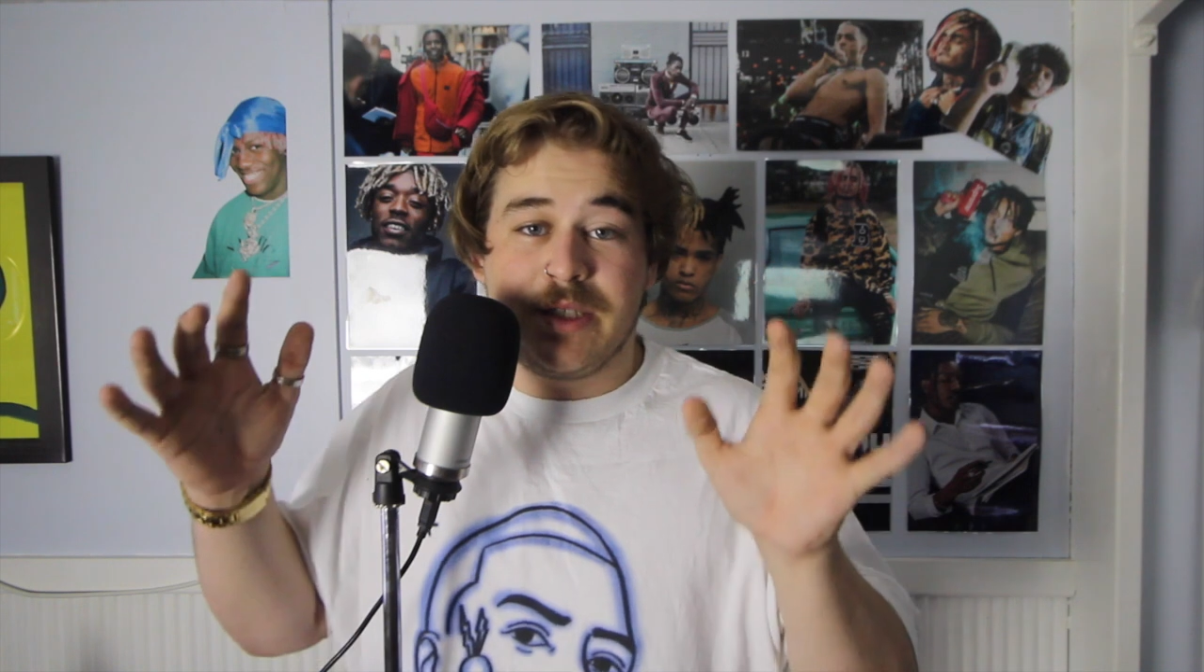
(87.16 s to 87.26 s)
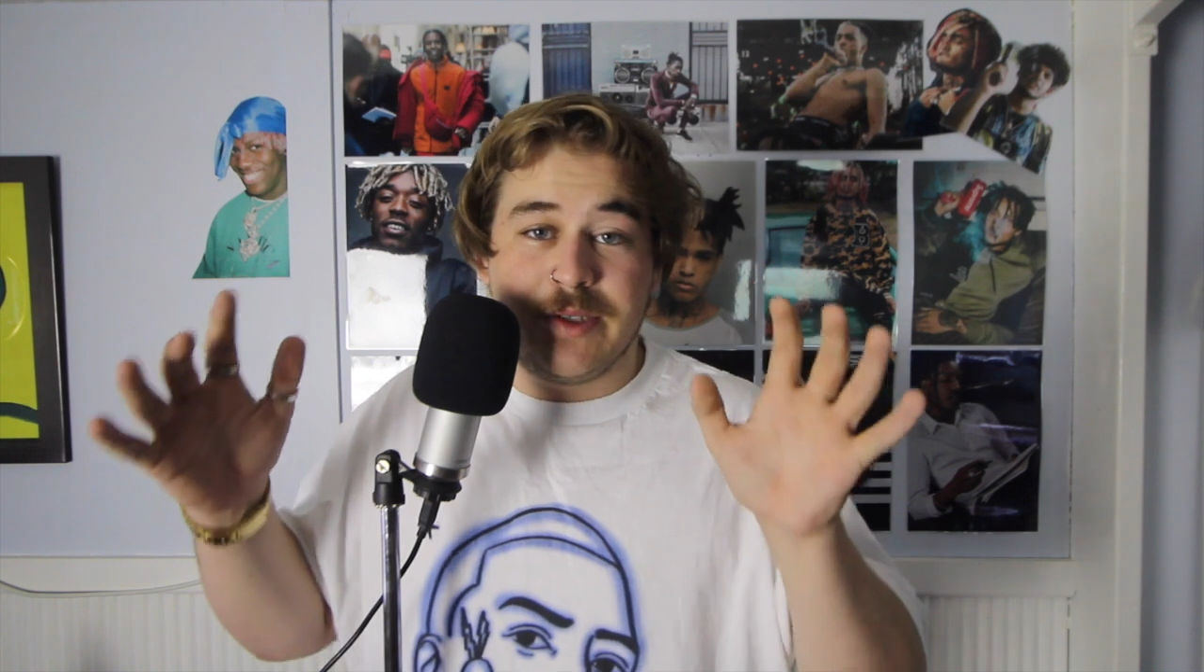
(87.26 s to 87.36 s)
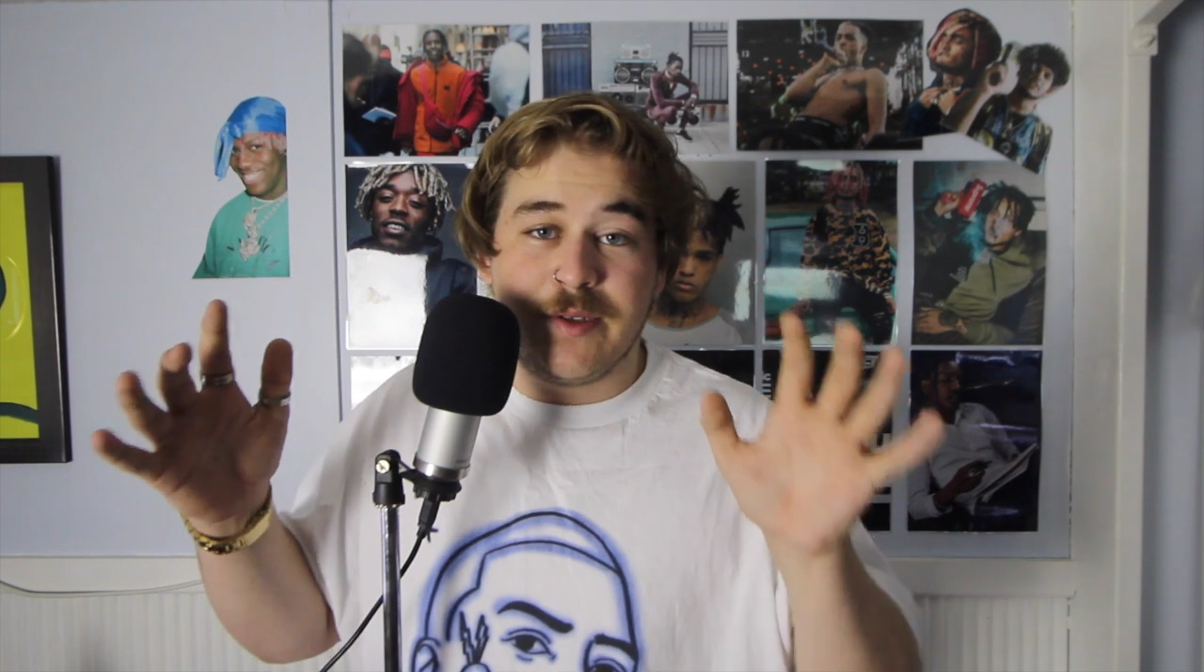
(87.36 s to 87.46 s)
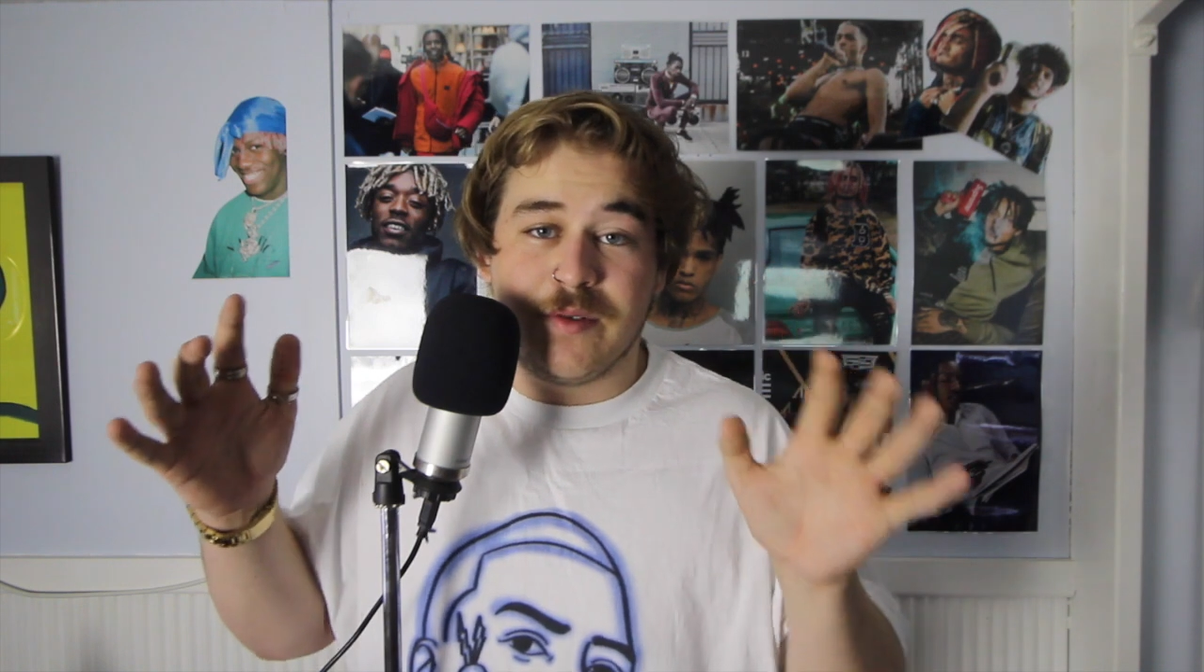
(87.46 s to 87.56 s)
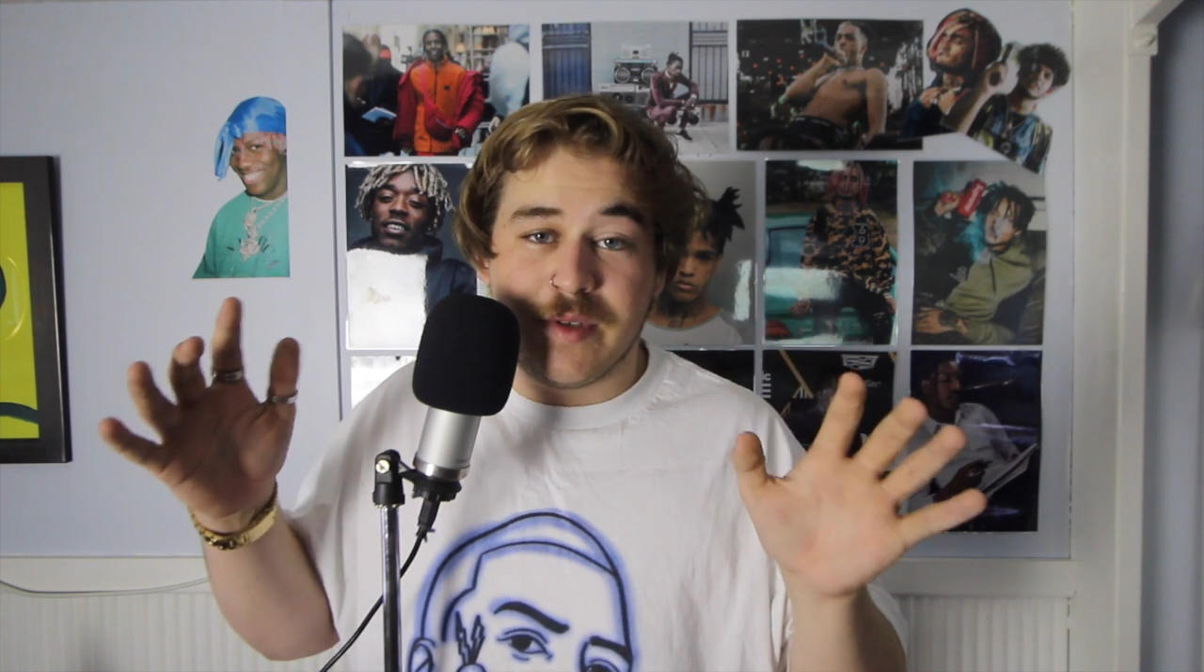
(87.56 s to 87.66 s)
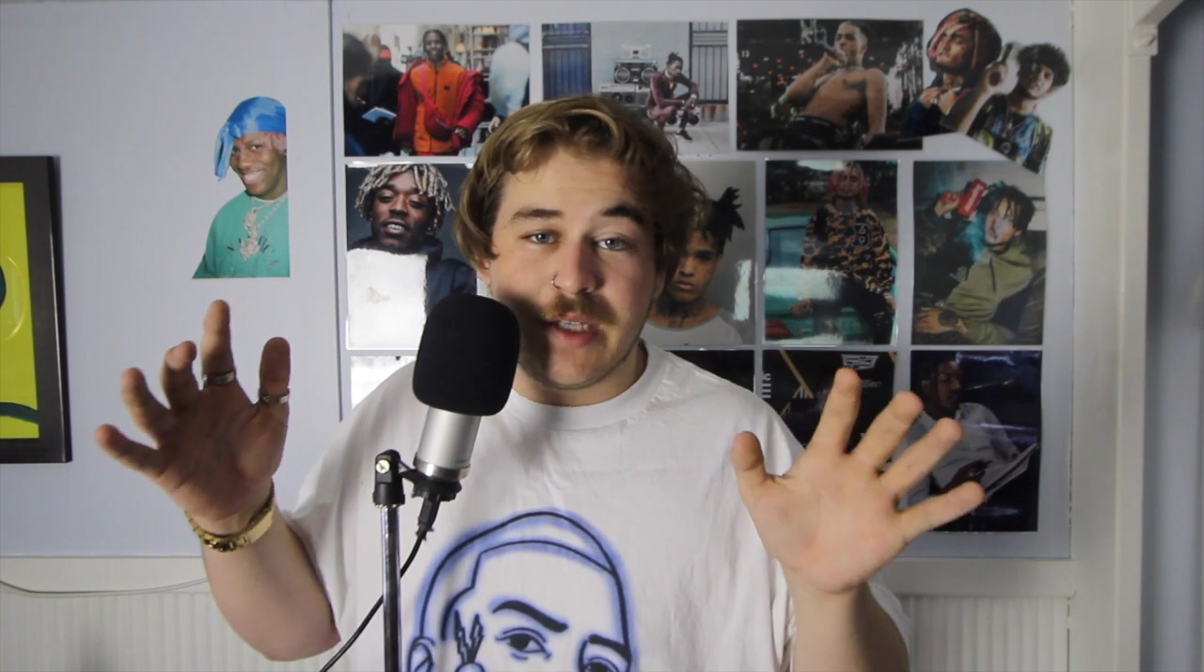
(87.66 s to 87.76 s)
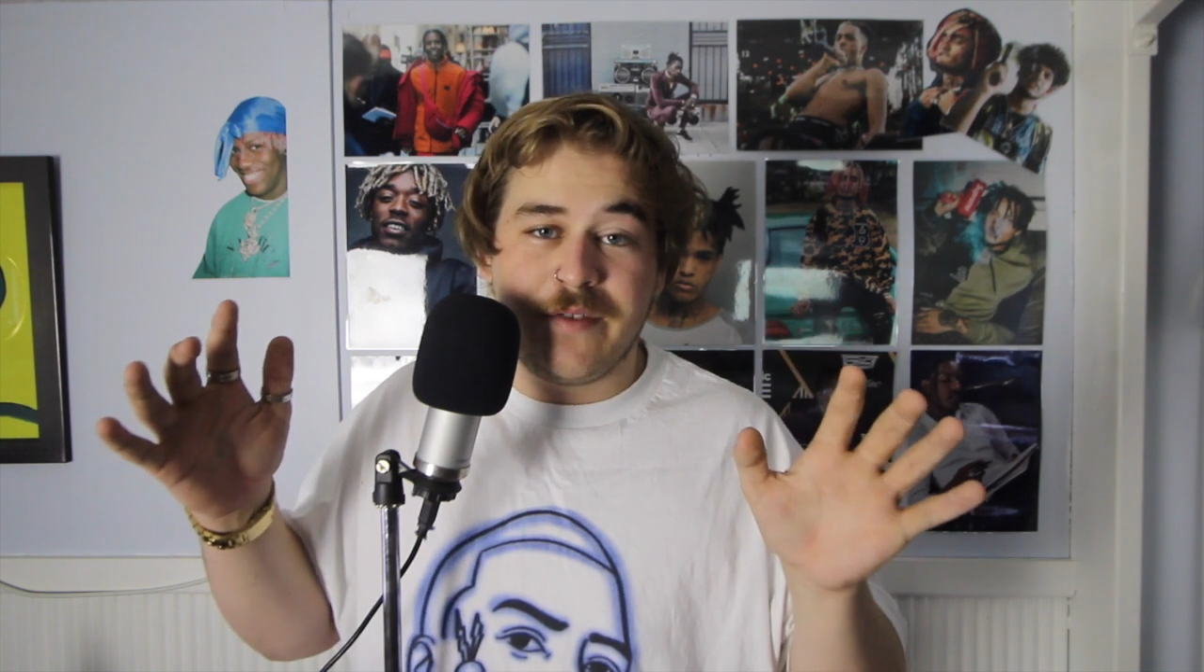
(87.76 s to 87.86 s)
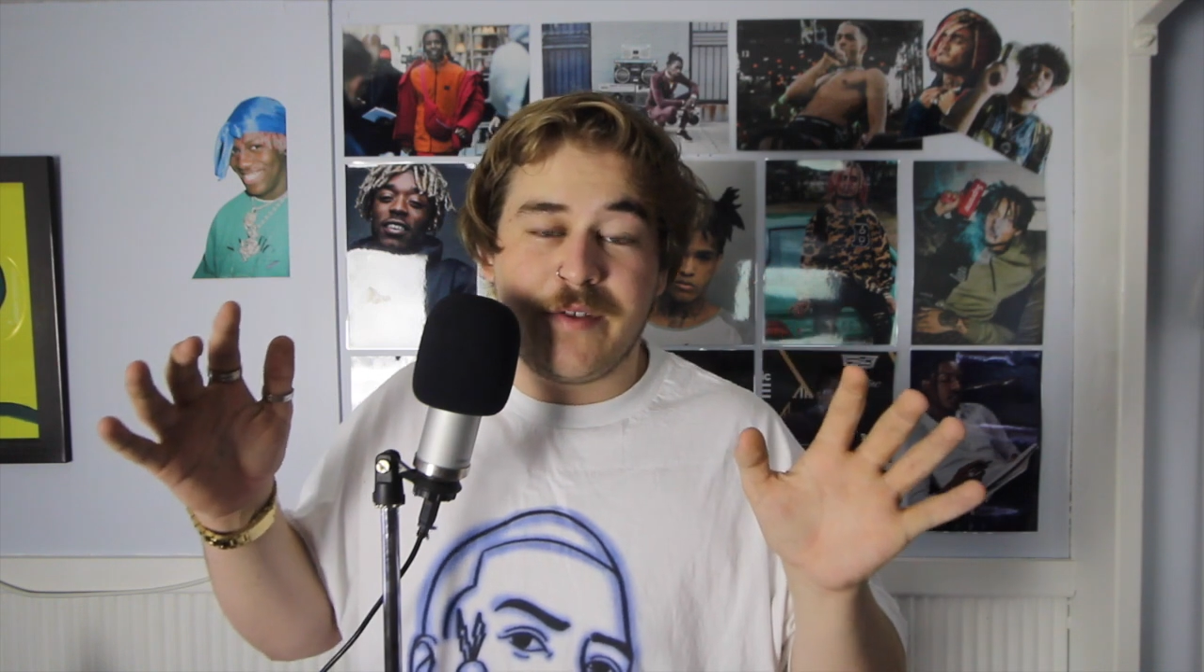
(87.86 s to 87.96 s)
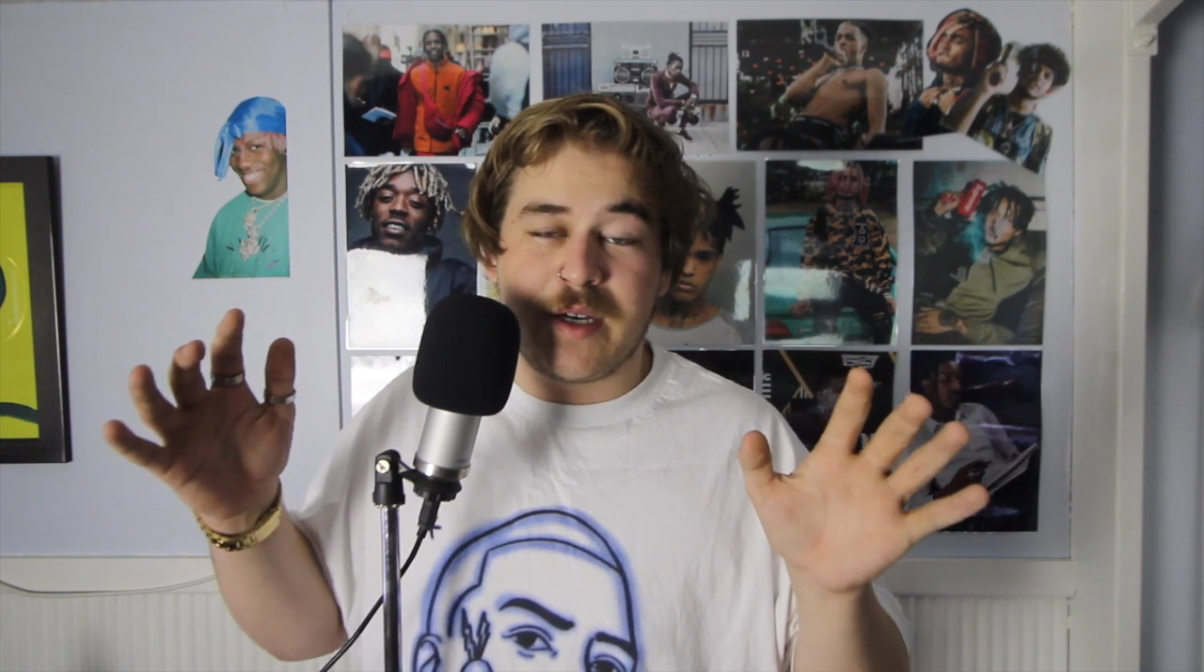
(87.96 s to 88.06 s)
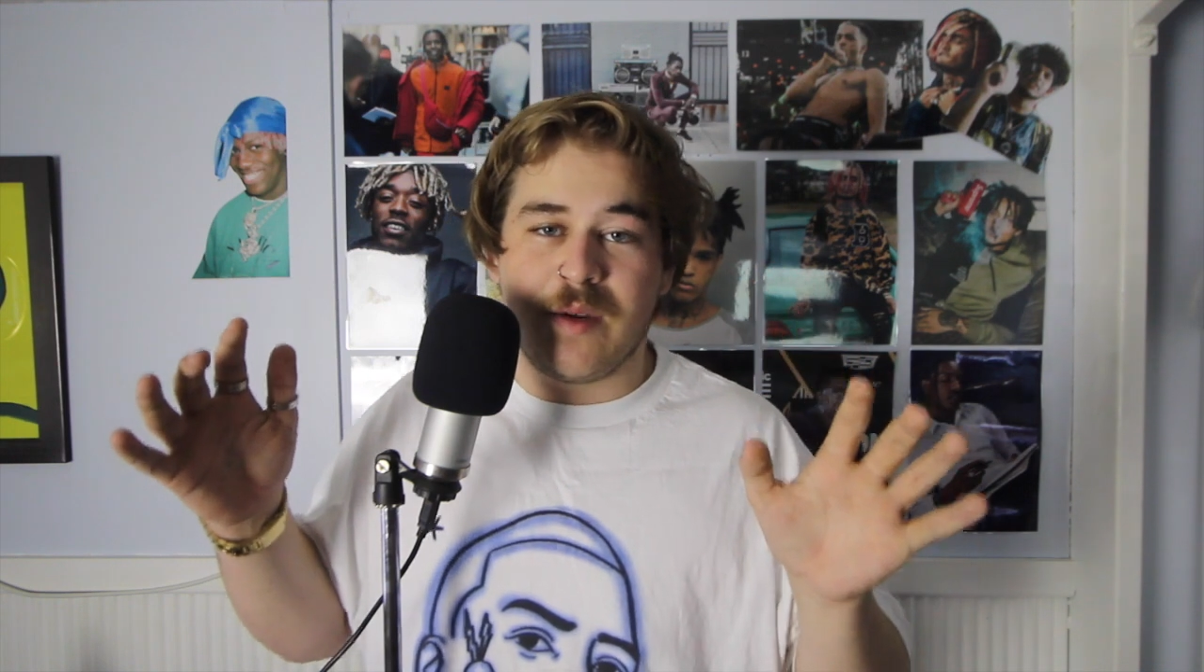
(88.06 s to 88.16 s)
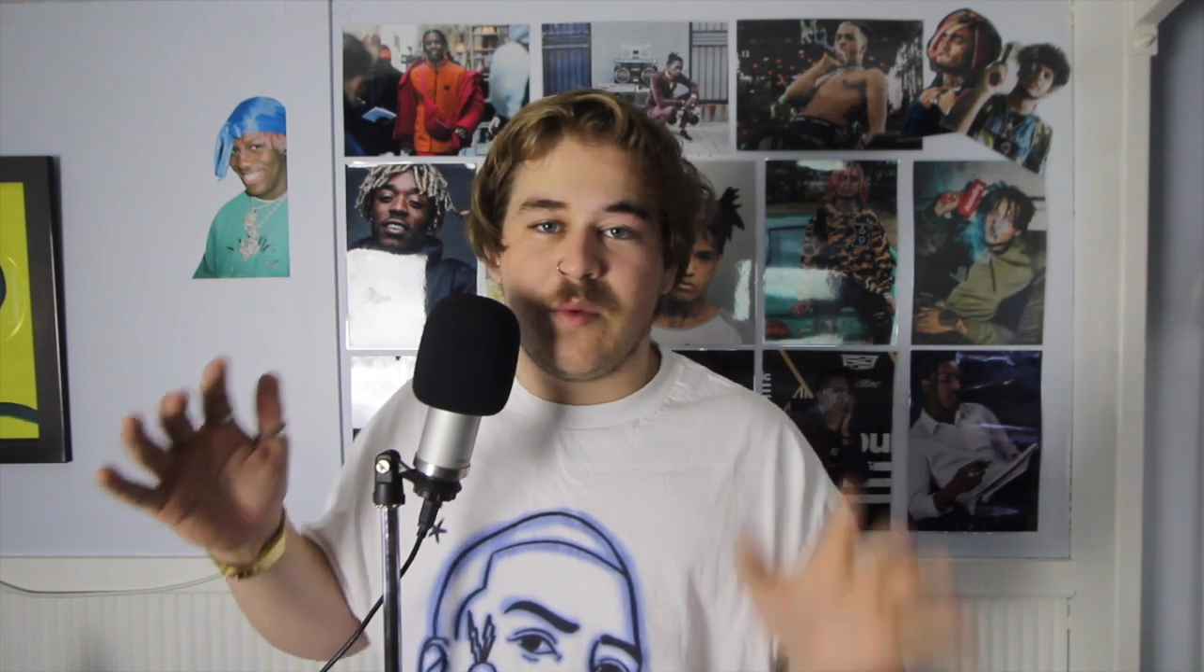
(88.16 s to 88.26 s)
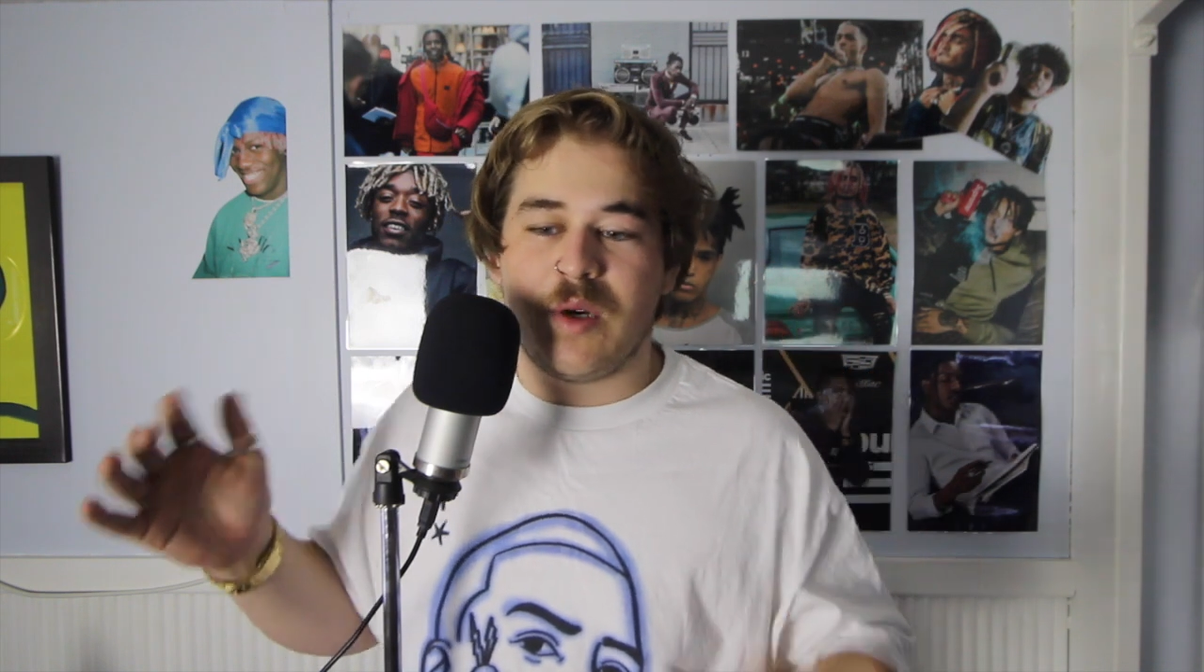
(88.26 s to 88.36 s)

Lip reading: the tour really fucking